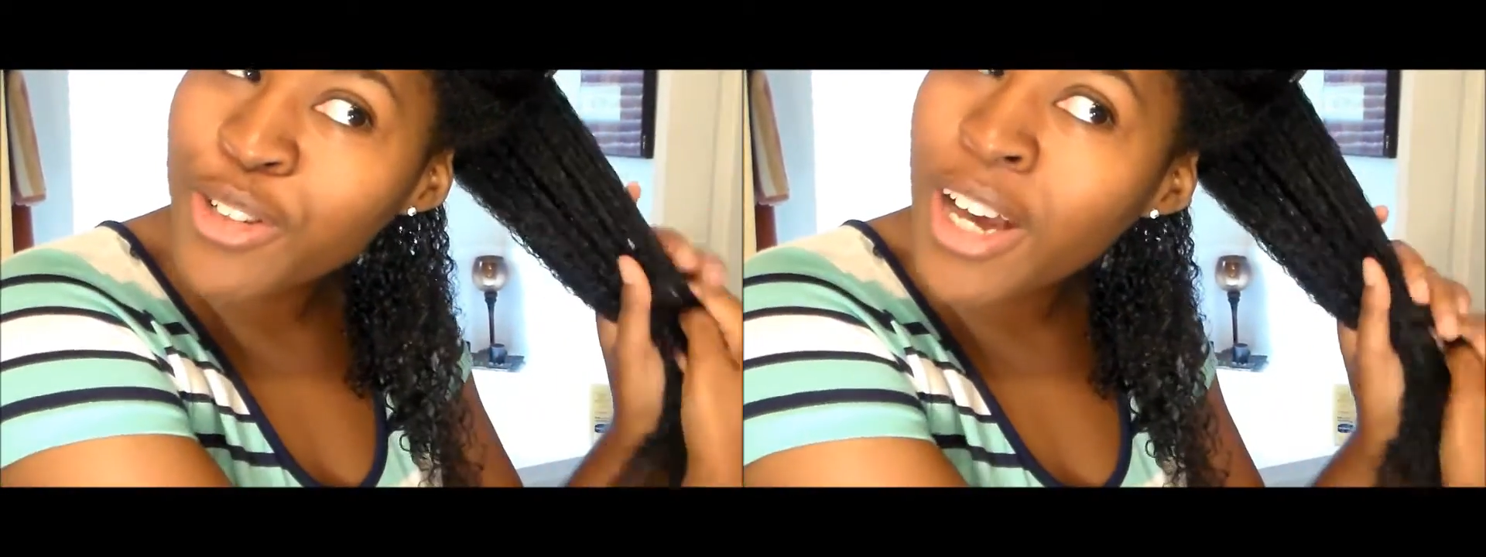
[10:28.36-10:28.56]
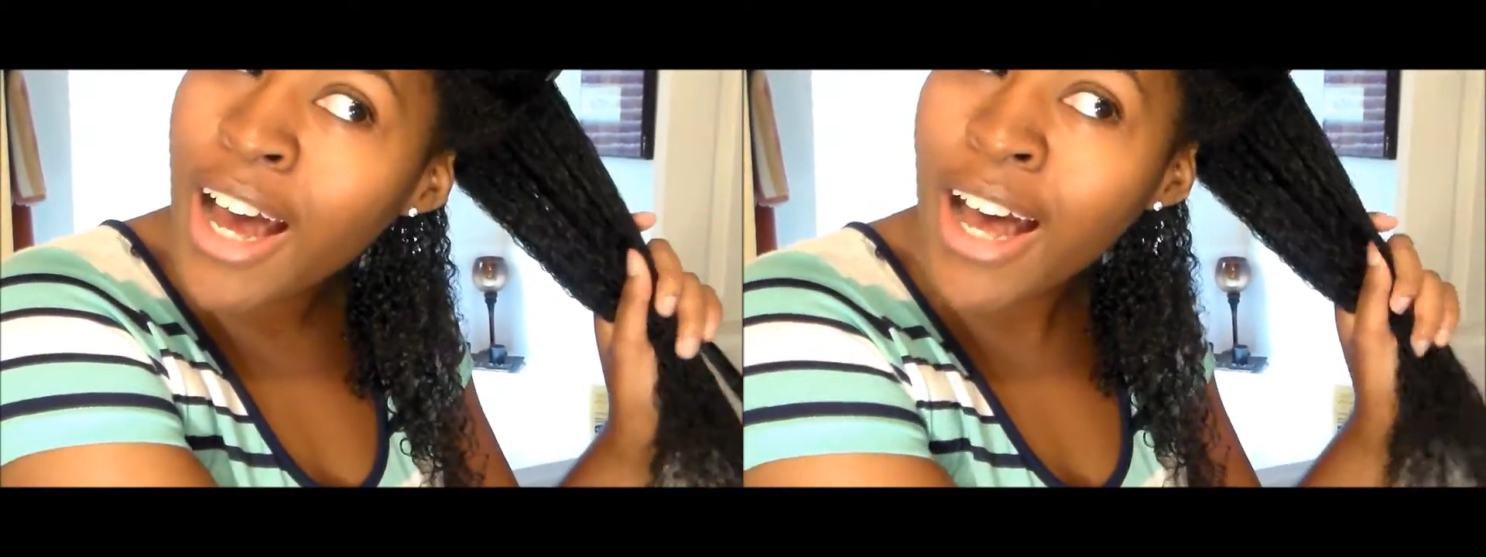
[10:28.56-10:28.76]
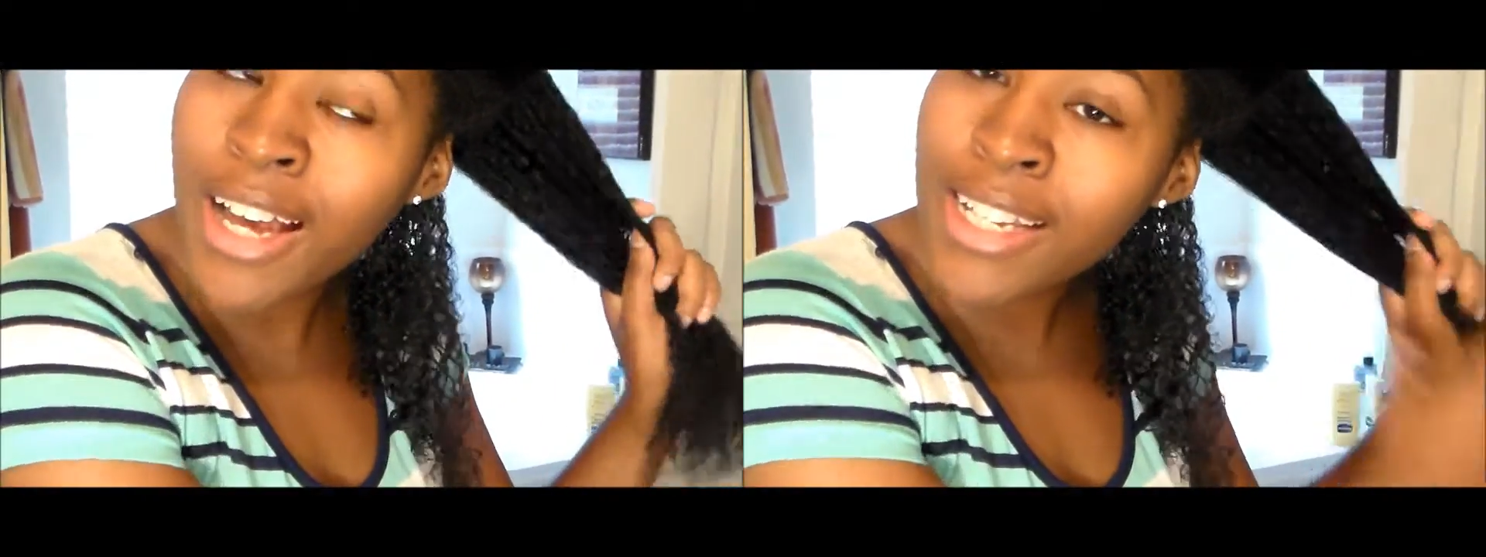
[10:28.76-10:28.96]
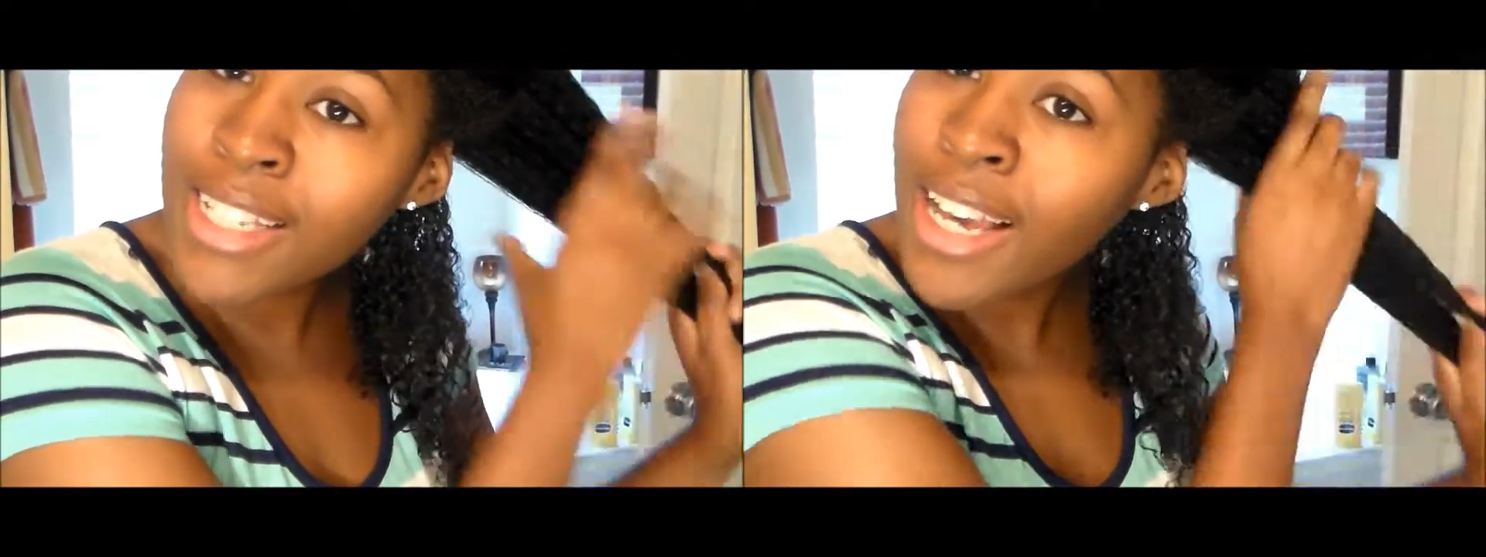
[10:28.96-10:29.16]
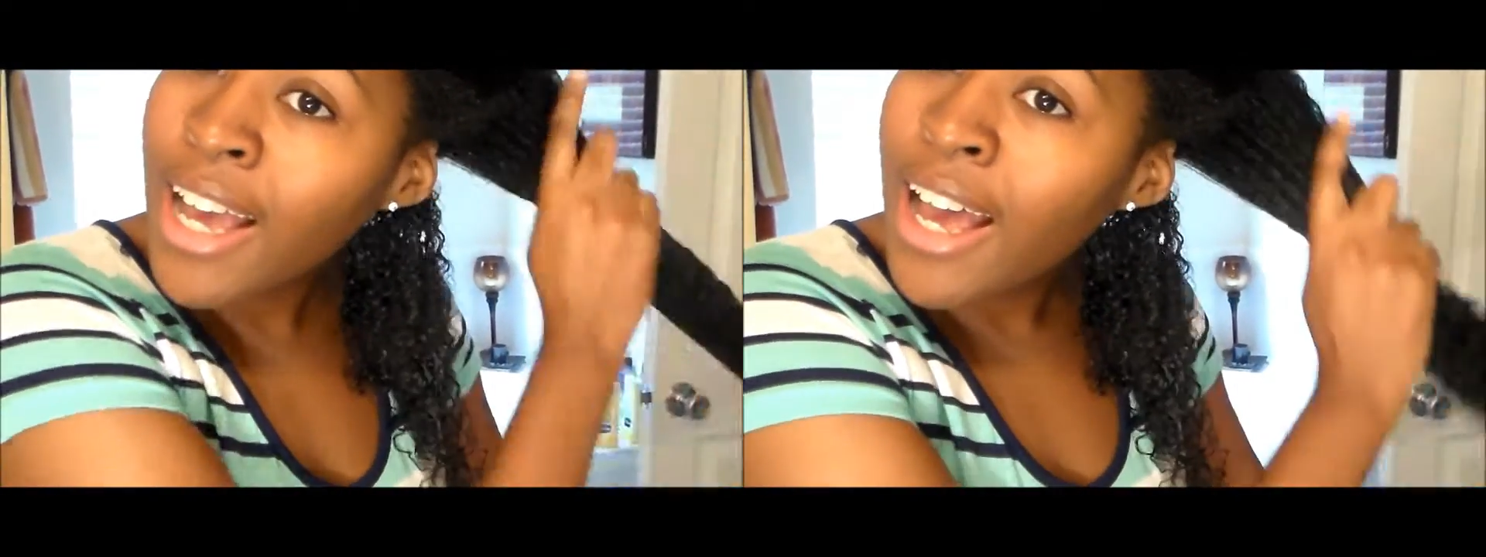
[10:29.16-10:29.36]
guys
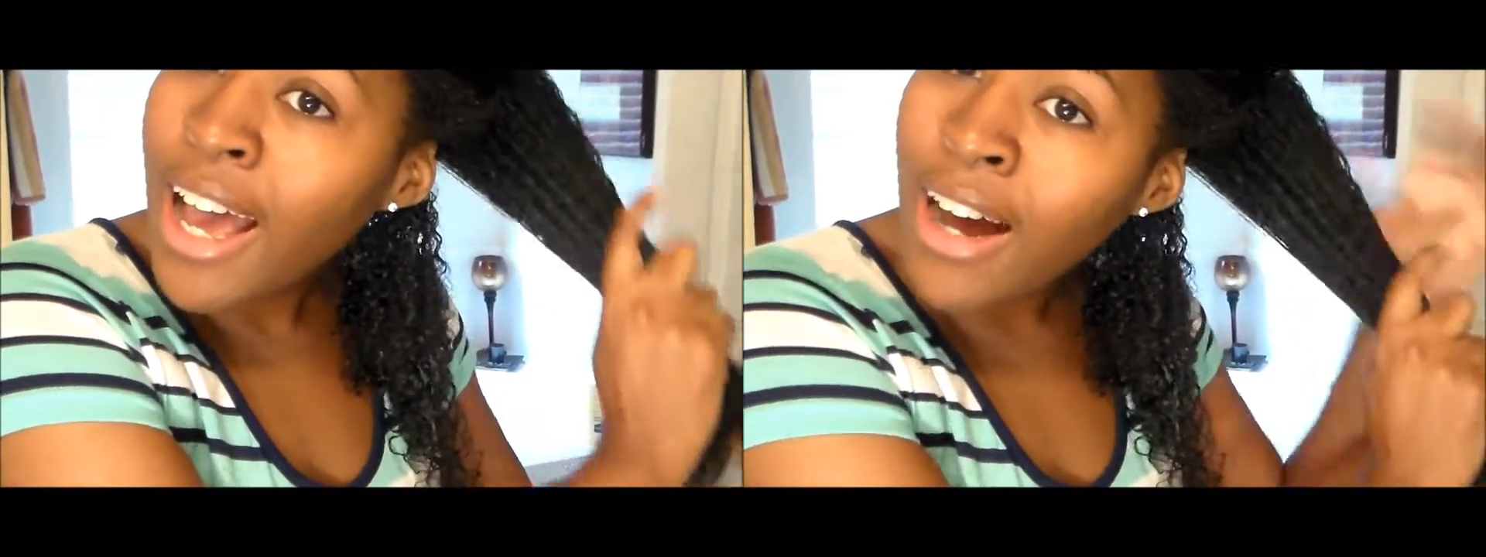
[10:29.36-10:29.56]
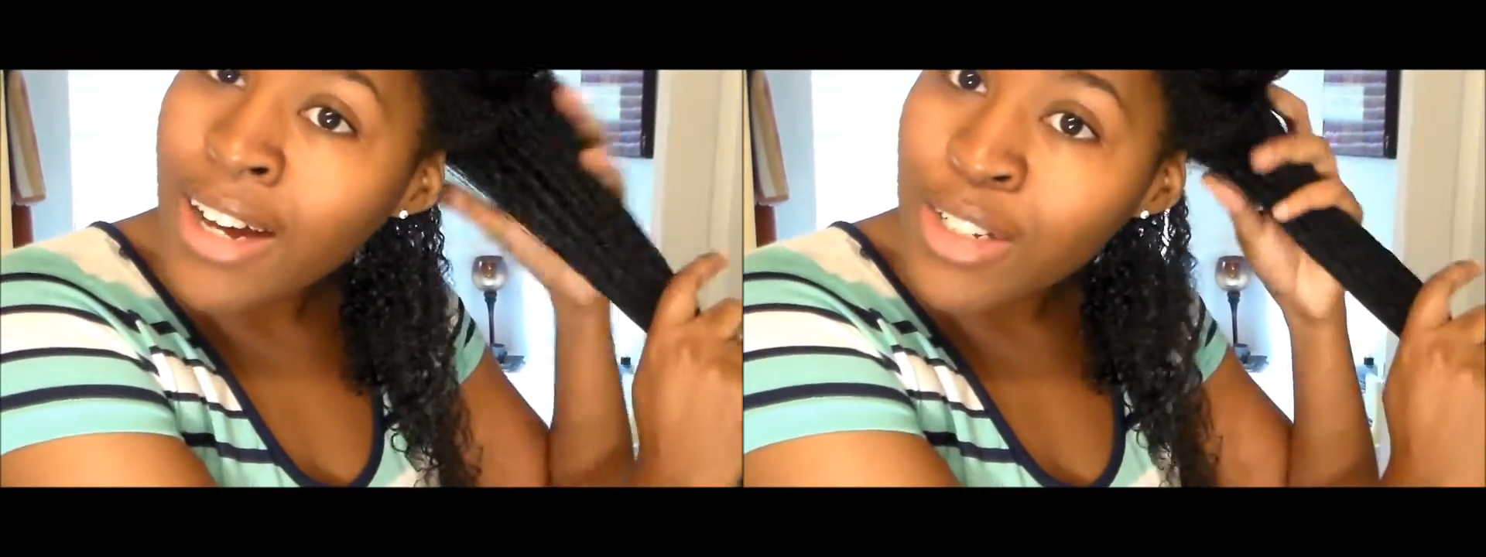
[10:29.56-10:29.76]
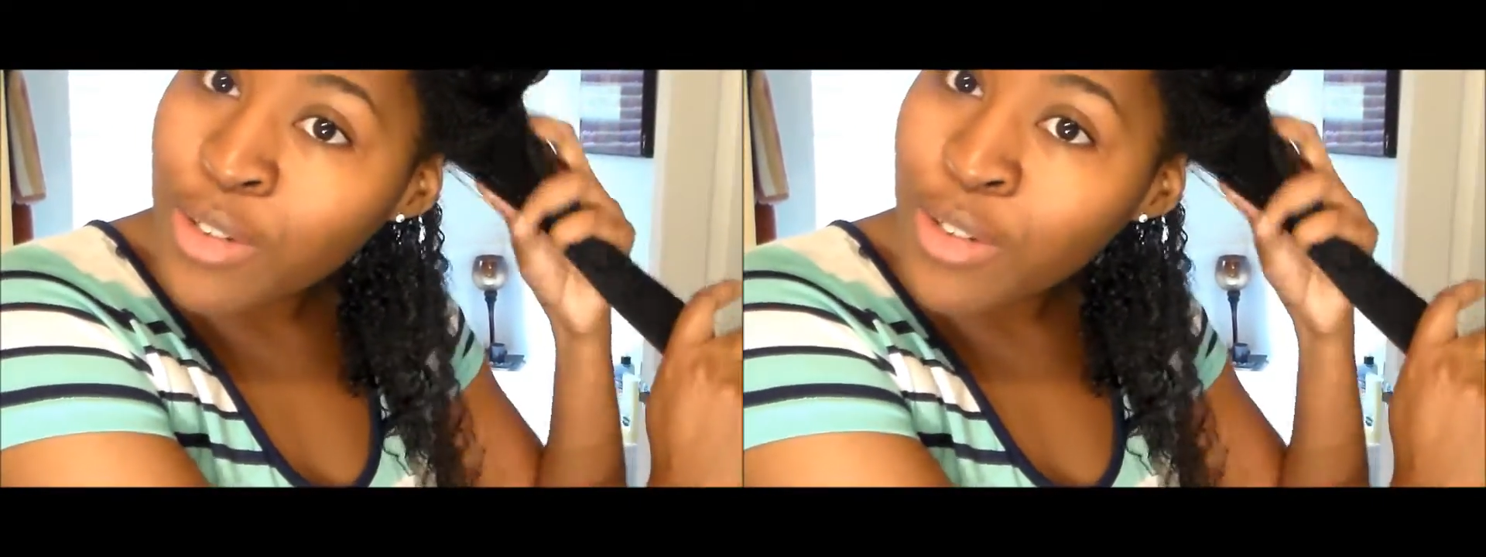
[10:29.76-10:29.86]
how I